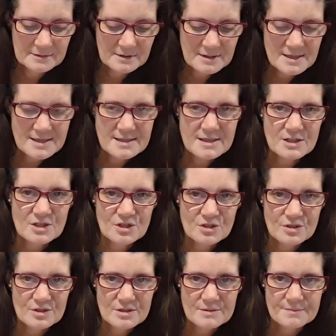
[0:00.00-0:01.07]
these
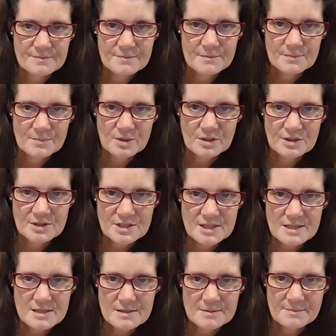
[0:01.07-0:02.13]
issues.
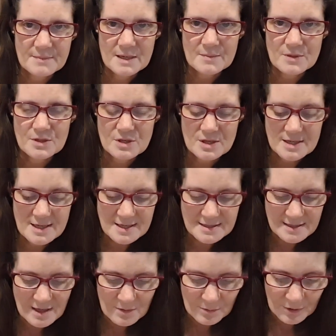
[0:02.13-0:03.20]
Apologies, maybe you can guess
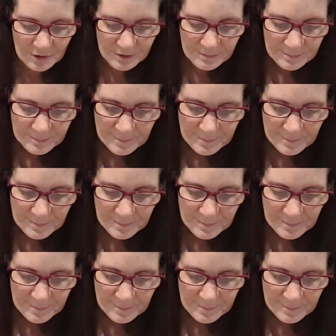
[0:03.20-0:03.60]
that word.